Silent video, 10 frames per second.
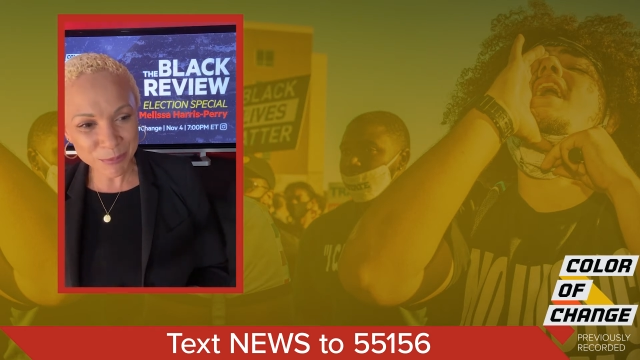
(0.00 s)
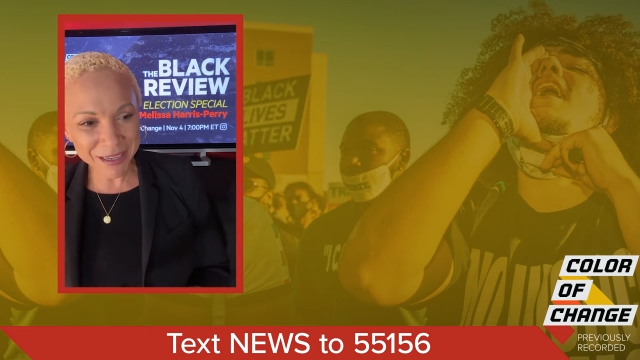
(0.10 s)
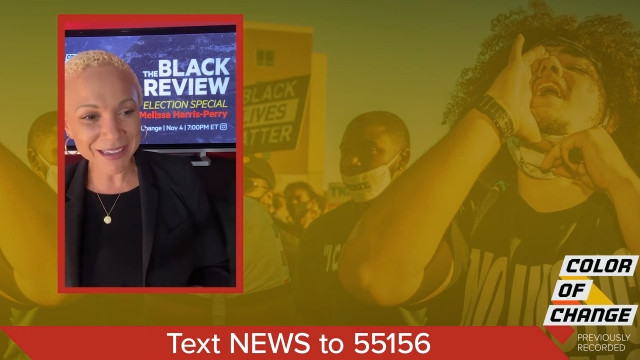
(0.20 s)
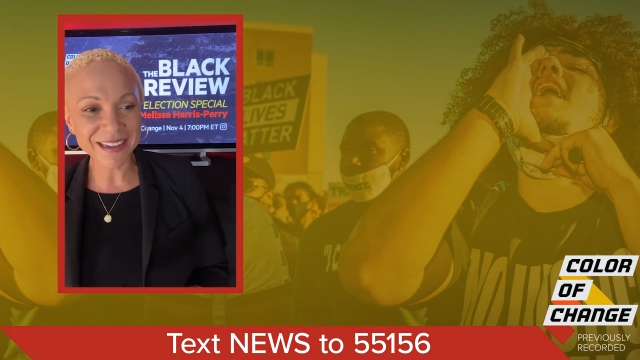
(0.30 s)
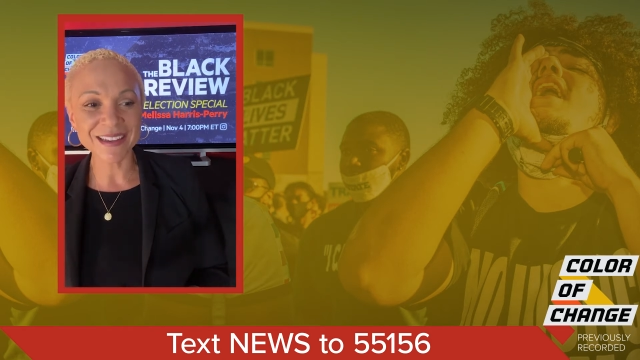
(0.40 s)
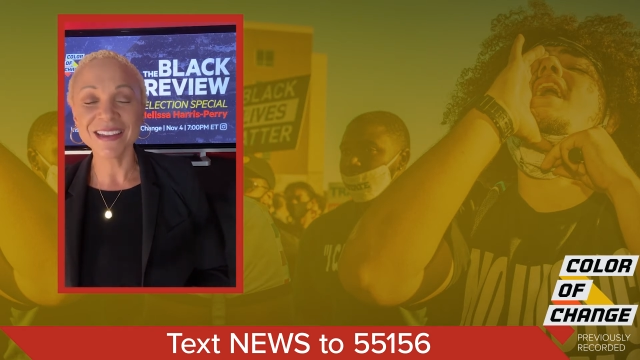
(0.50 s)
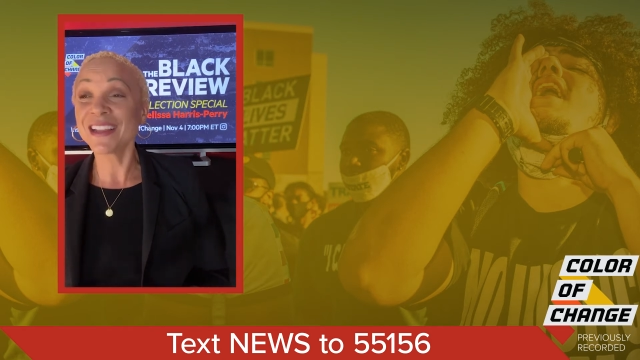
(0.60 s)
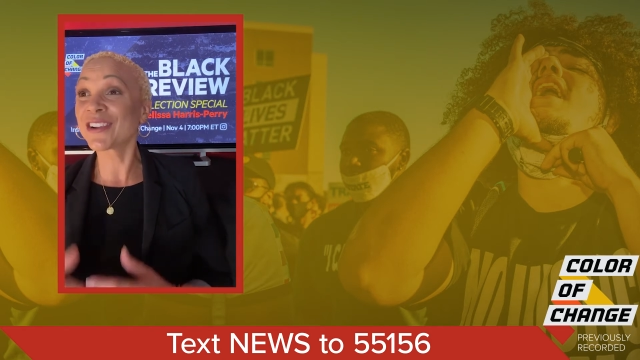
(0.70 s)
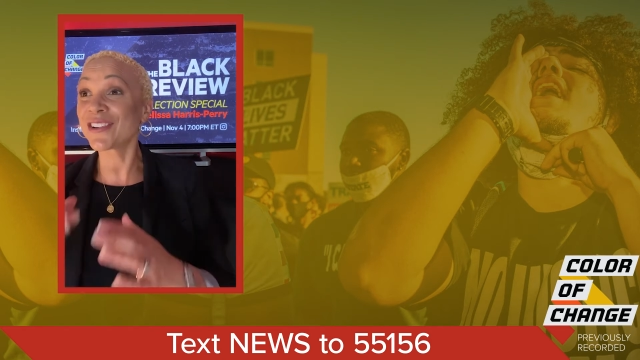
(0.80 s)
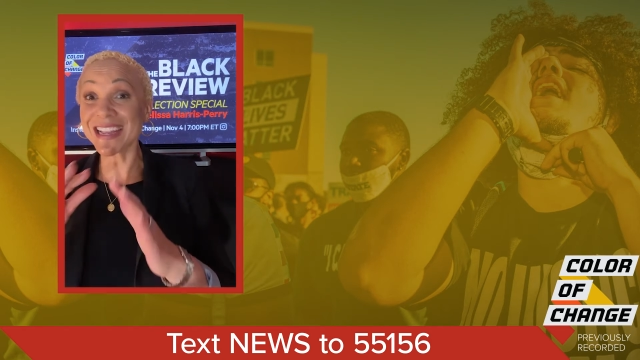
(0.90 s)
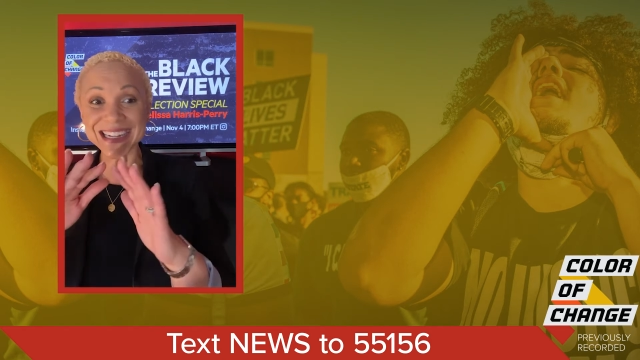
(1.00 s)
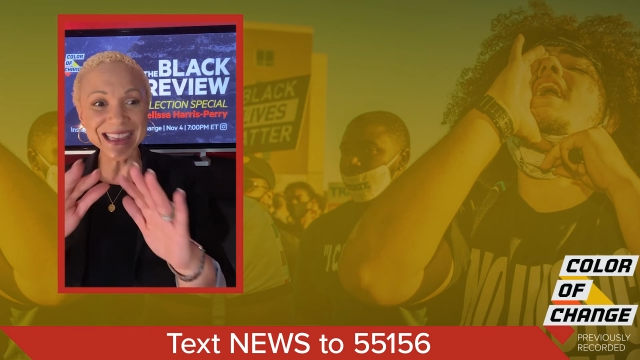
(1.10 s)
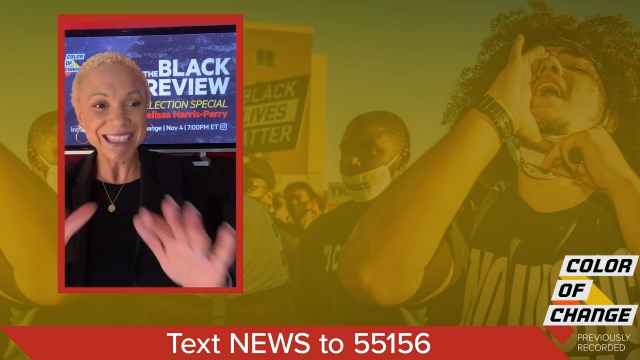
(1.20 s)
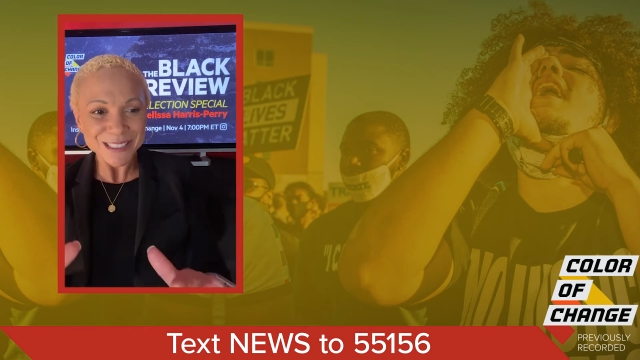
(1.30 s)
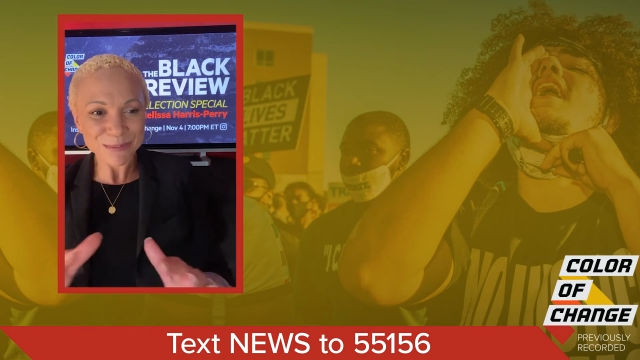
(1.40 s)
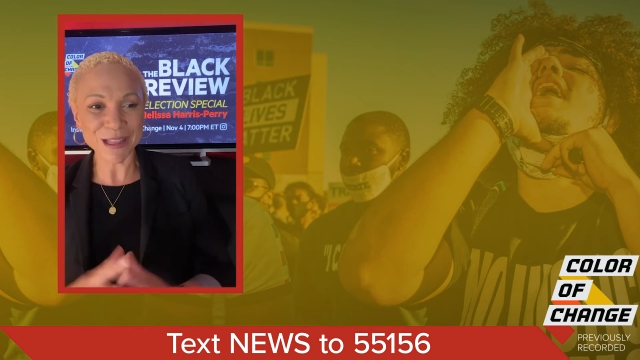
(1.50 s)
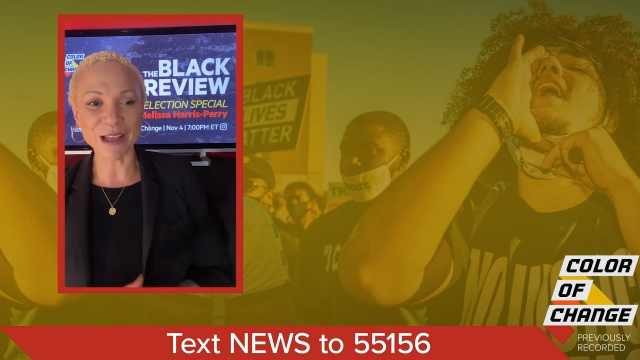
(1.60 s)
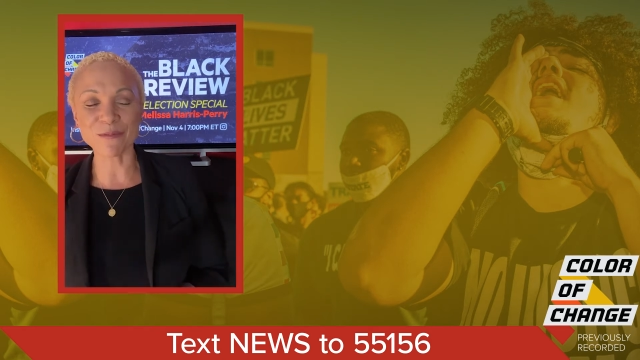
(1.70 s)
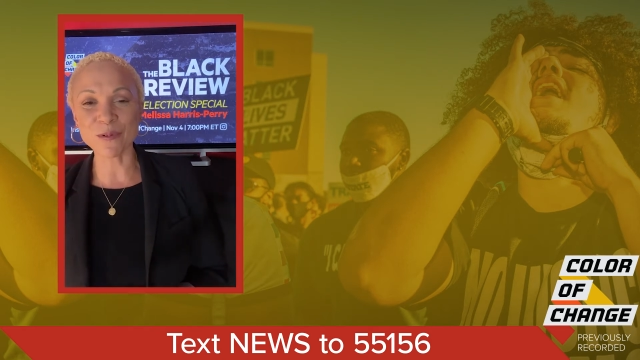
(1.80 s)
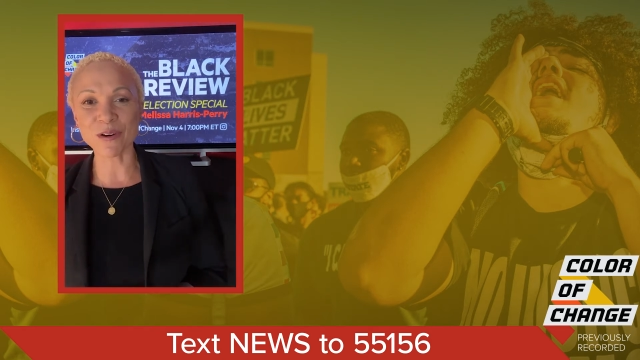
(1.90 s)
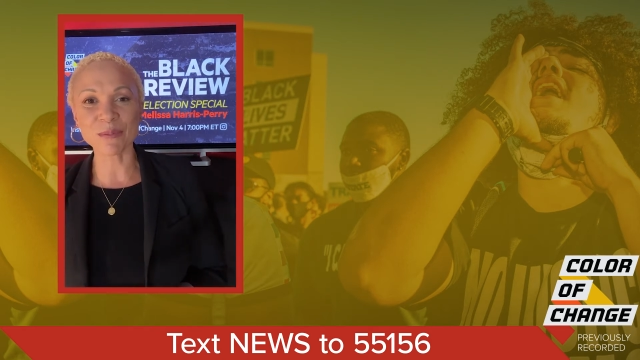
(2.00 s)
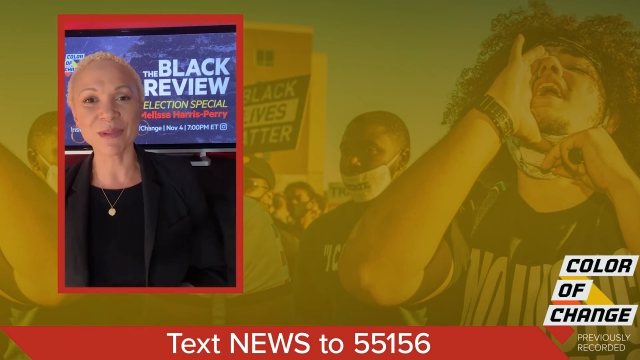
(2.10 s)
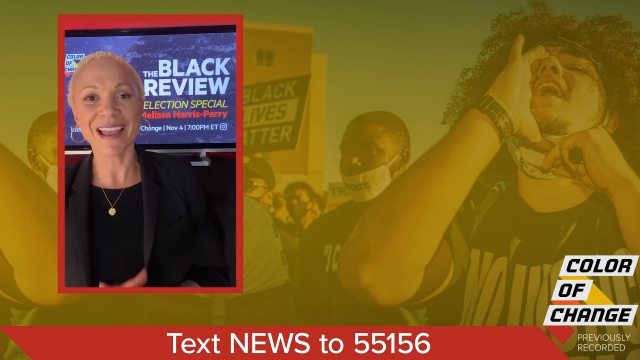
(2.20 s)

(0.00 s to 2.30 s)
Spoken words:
me, created this platform,